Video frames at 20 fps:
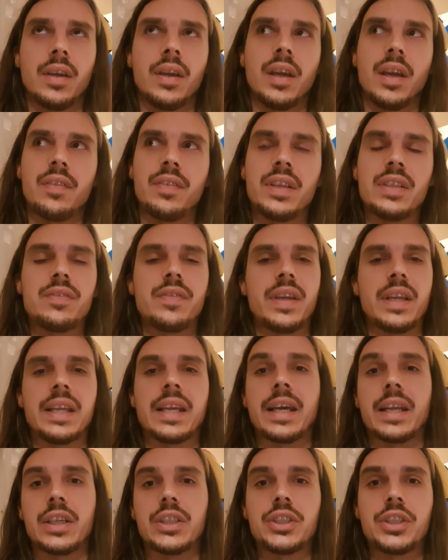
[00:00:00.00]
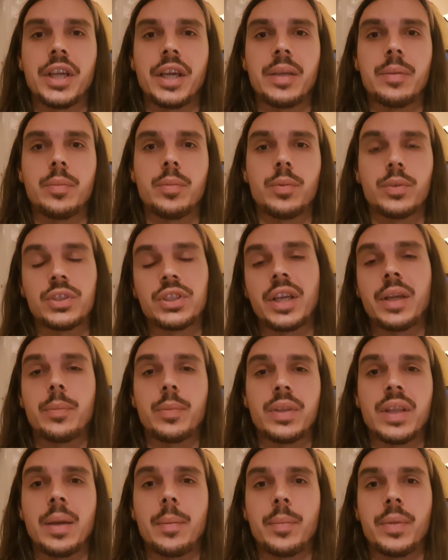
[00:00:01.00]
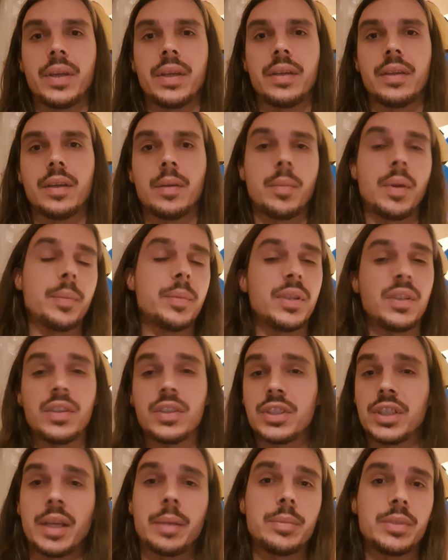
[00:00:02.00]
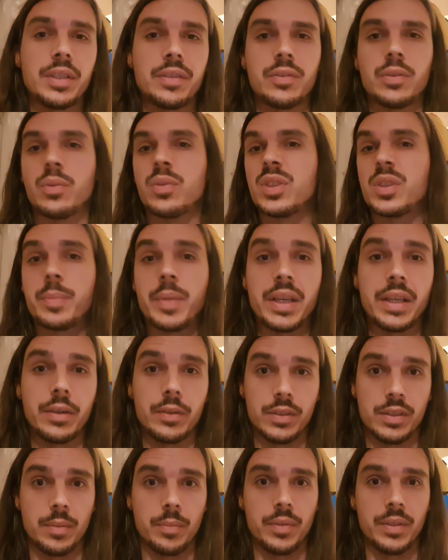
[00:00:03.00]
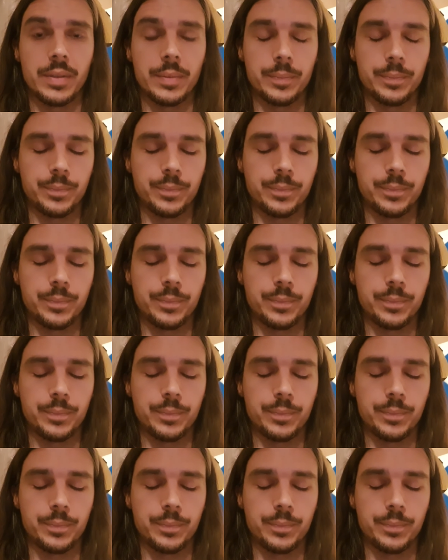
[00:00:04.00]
If this feeling had a shape, what shape would that be? And maybe do the shape shift or a spinning or something.